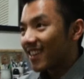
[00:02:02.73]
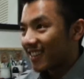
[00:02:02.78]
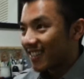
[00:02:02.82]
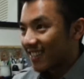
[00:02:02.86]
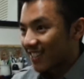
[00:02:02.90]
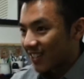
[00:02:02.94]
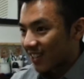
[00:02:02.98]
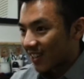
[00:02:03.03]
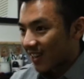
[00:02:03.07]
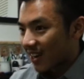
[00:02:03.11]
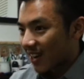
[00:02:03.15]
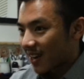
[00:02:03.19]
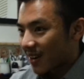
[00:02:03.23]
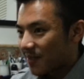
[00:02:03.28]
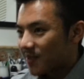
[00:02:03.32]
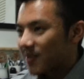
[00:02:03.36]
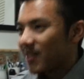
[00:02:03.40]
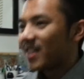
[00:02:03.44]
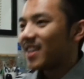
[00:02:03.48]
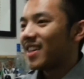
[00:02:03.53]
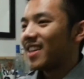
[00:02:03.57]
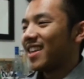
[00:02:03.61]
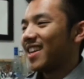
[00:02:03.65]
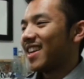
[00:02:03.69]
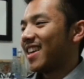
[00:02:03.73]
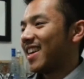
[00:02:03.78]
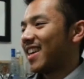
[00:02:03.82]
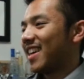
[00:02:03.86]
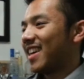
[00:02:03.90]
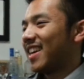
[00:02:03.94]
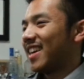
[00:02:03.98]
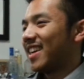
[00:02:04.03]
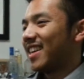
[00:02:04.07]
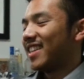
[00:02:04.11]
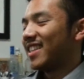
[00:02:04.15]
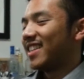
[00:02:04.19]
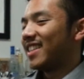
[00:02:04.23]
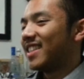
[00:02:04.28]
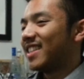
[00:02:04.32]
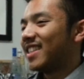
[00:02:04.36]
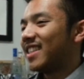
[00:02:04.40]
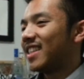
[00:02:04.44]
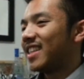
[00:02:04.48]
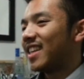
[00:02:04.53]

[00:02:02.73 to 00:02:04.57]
a job, and